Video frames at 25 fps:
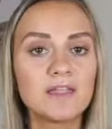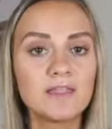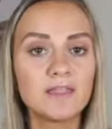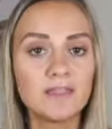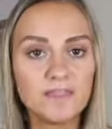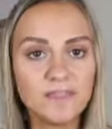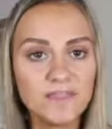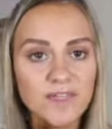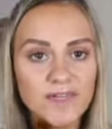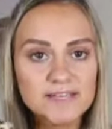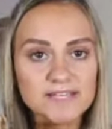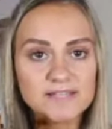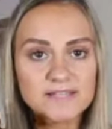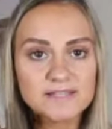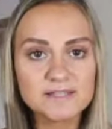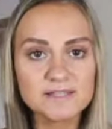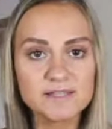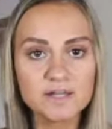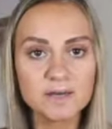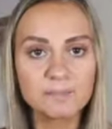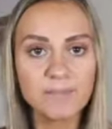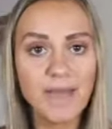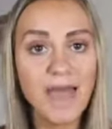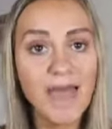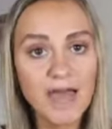this
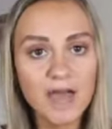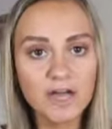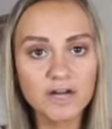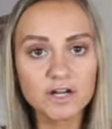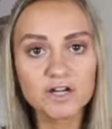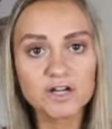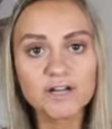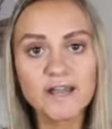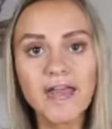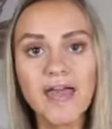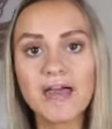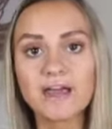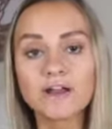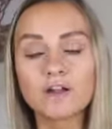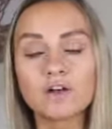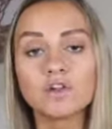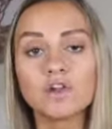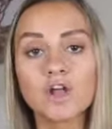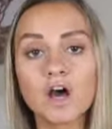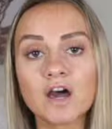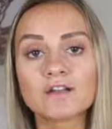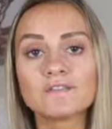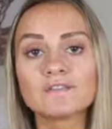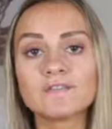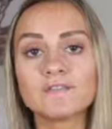pattern had a
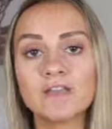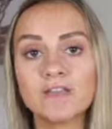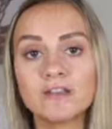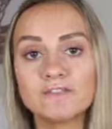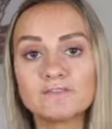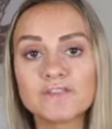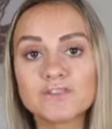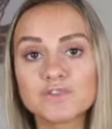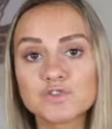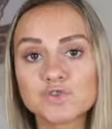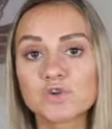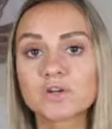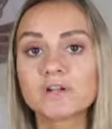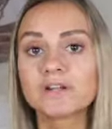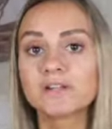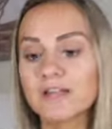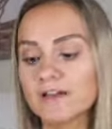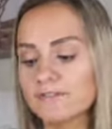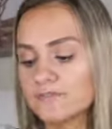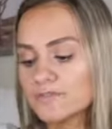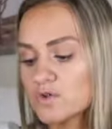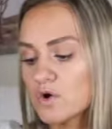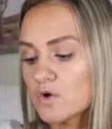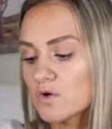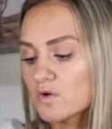lot of inventory
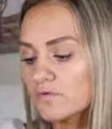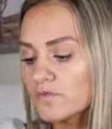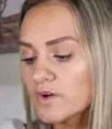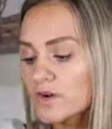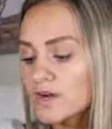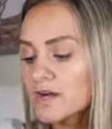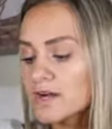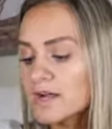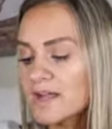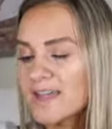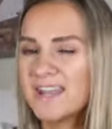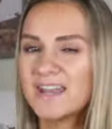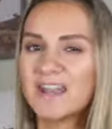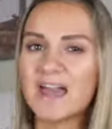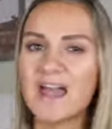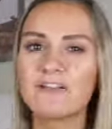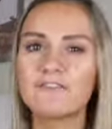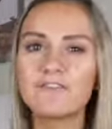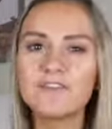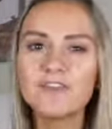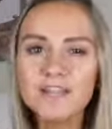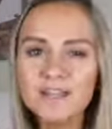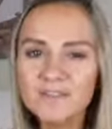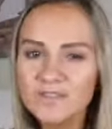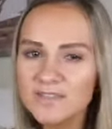left over. And I
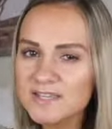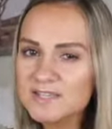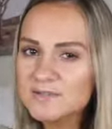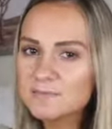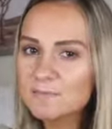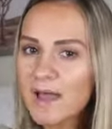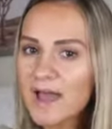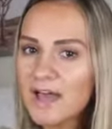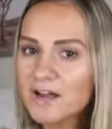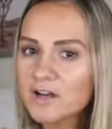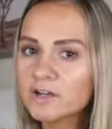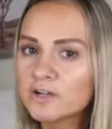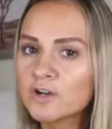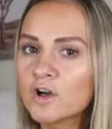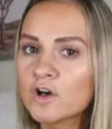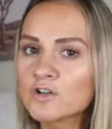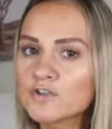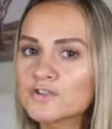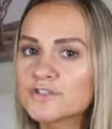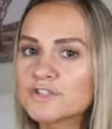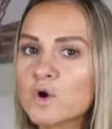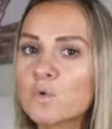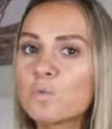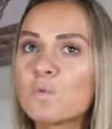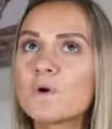feel like this pattern
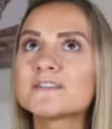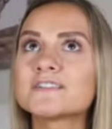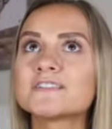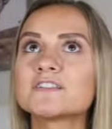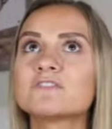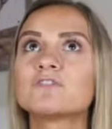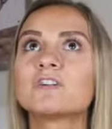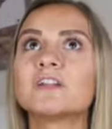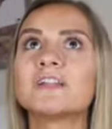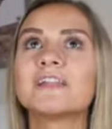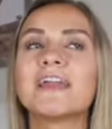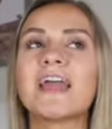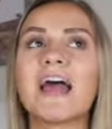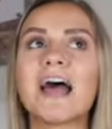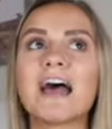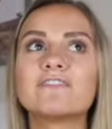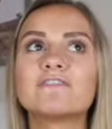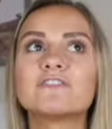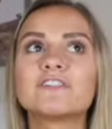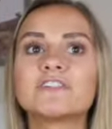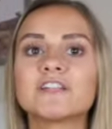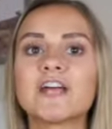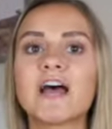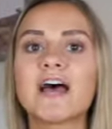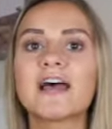also wasn't really
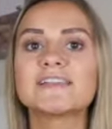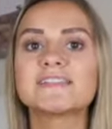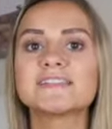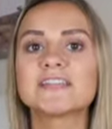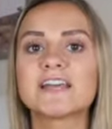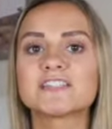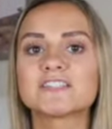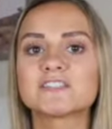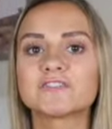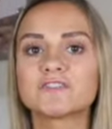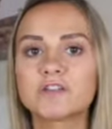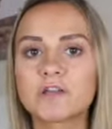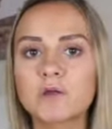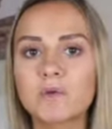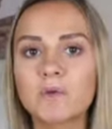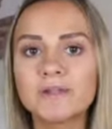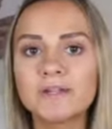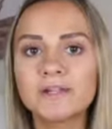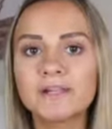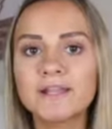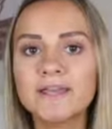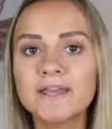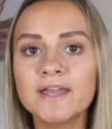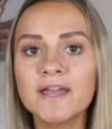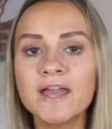advertised as
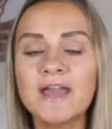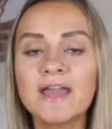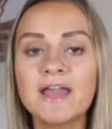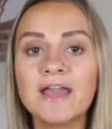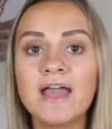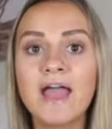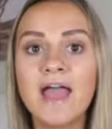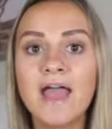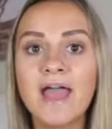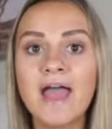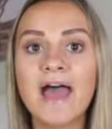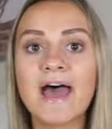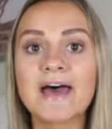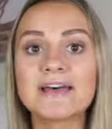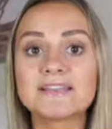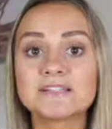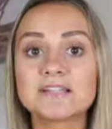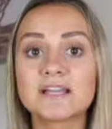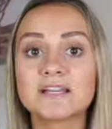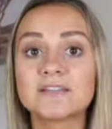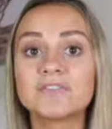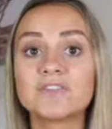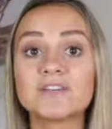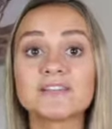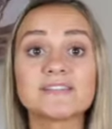frequently as
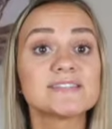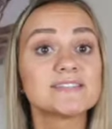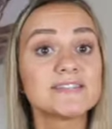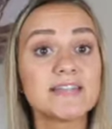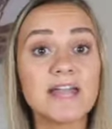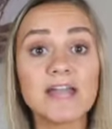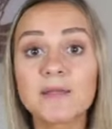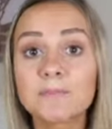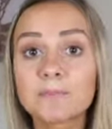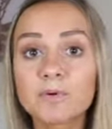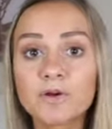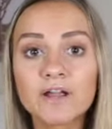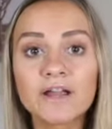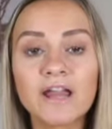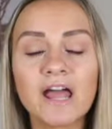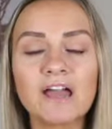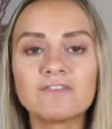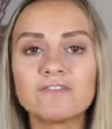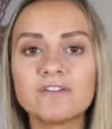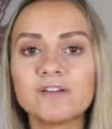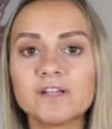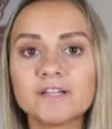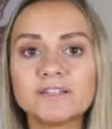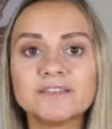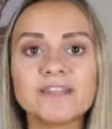like the snake print. I
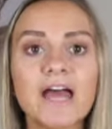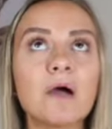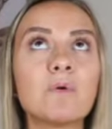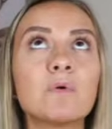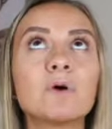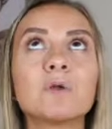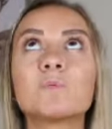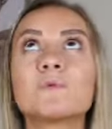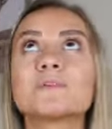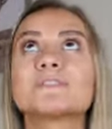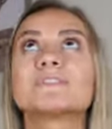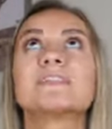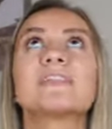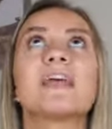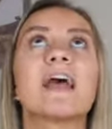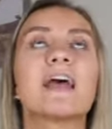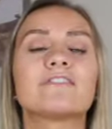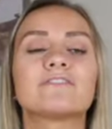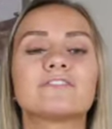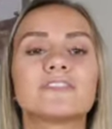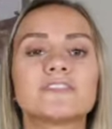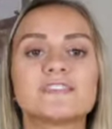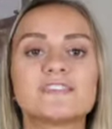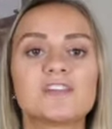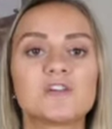feel like that one was in
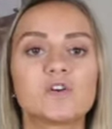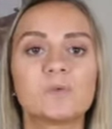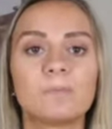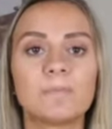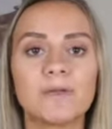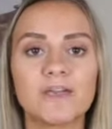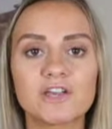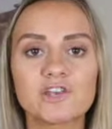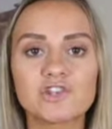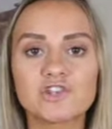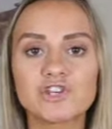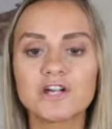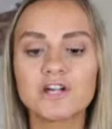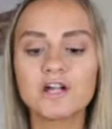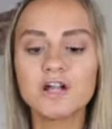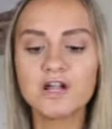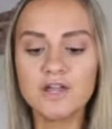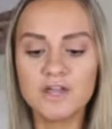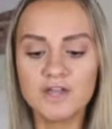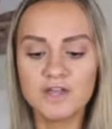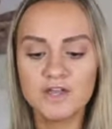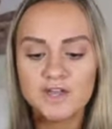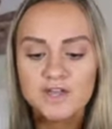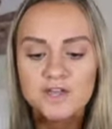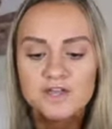every single picture.
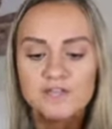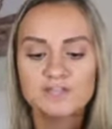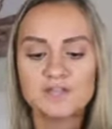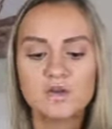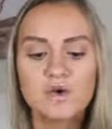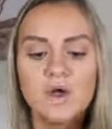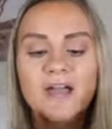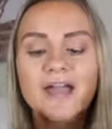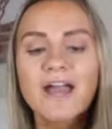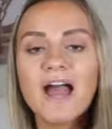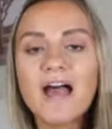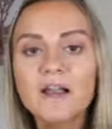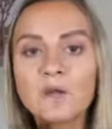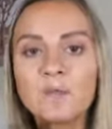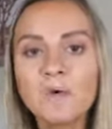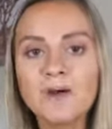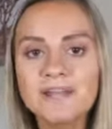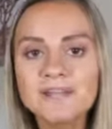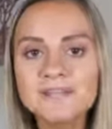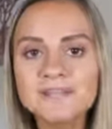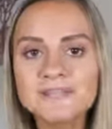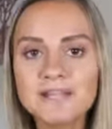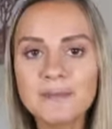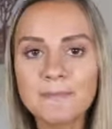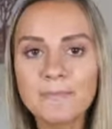So I kind of want
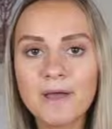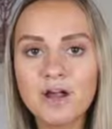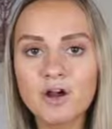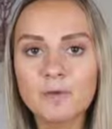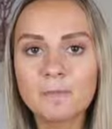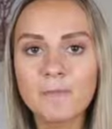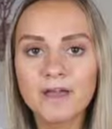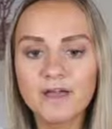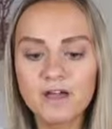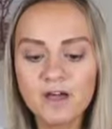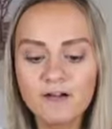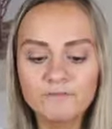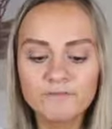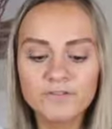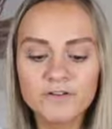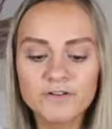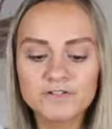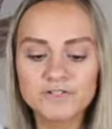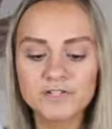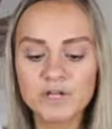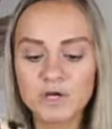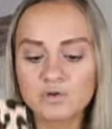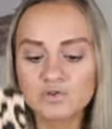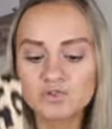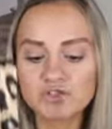to step out of my comfort
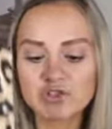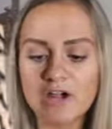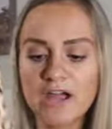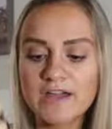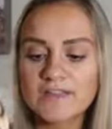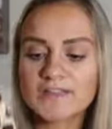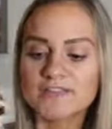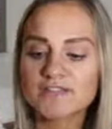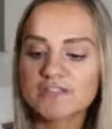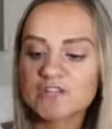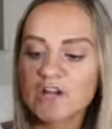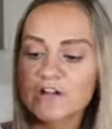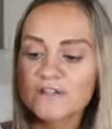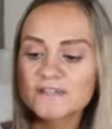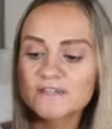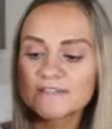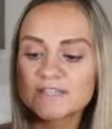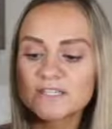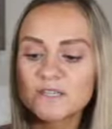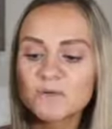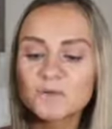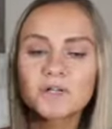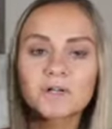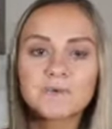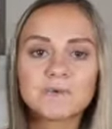zone, try this on,
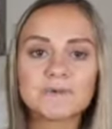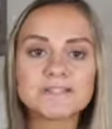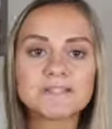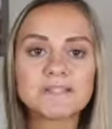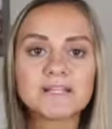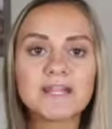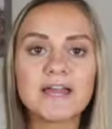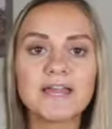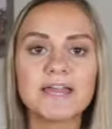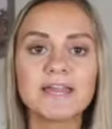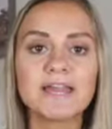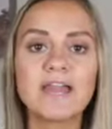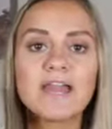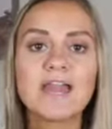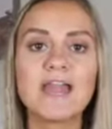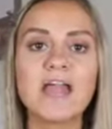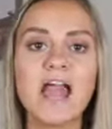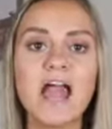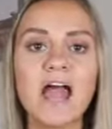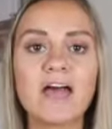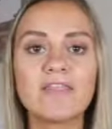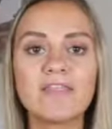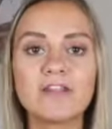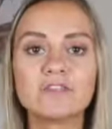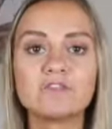see what it was like,
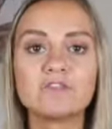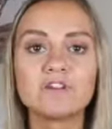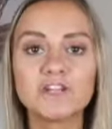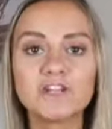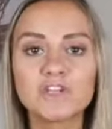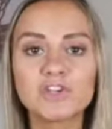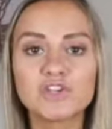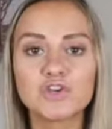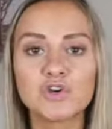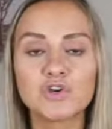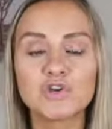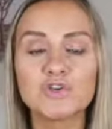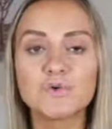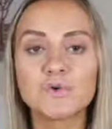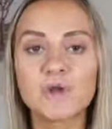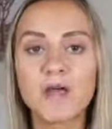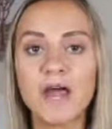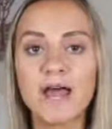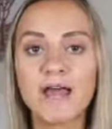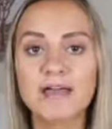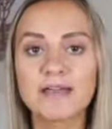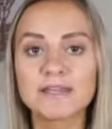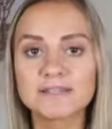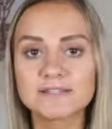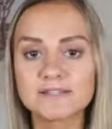and then really show you
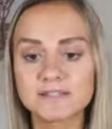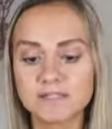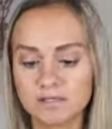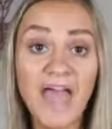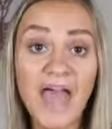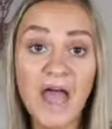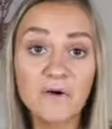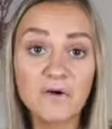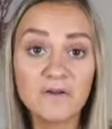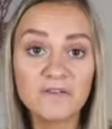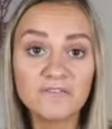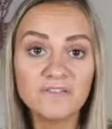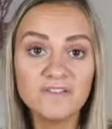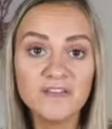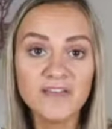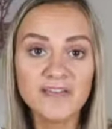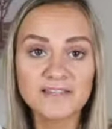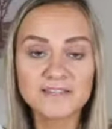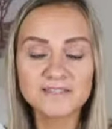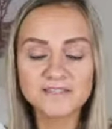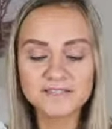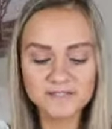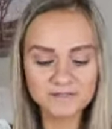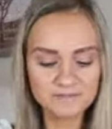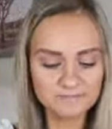guys how it
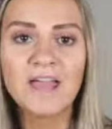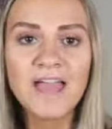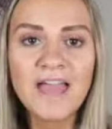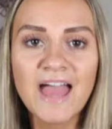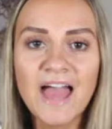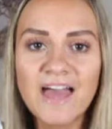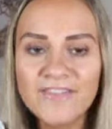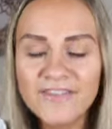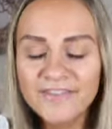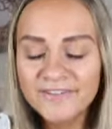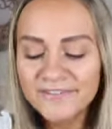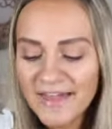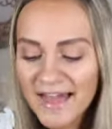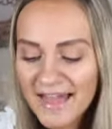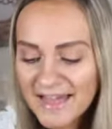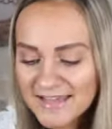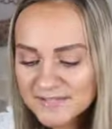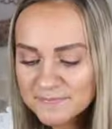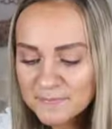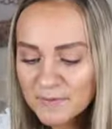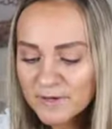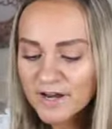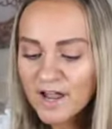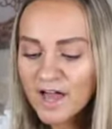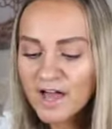fits. And then
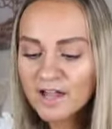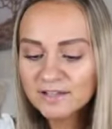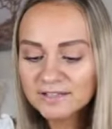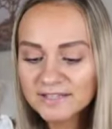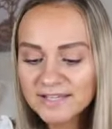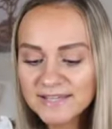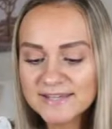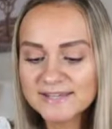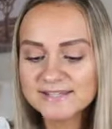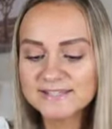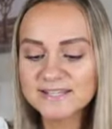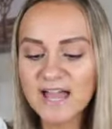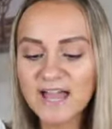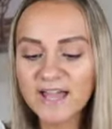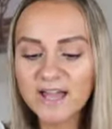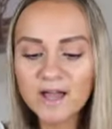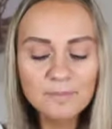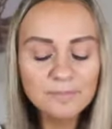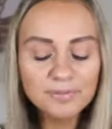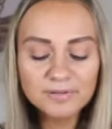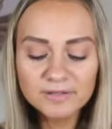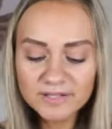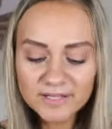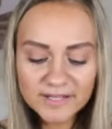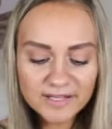last but not least, I
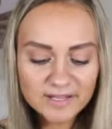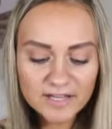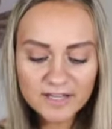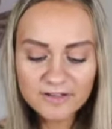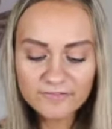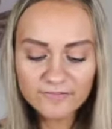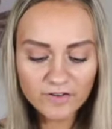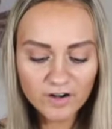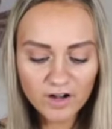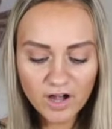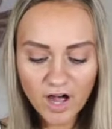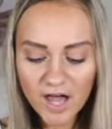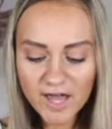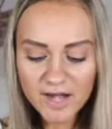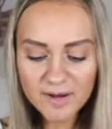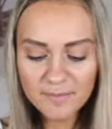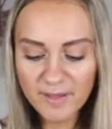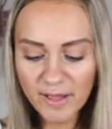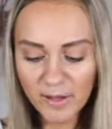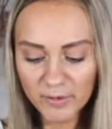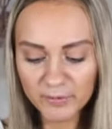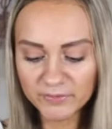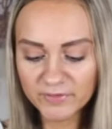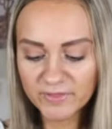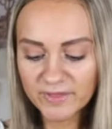completely forgot
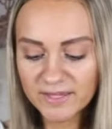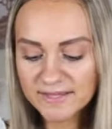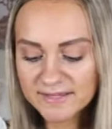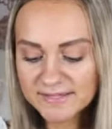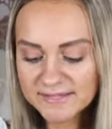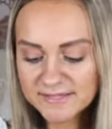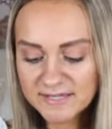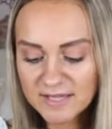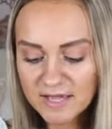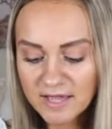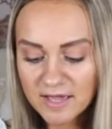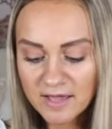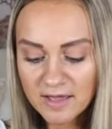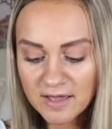about this,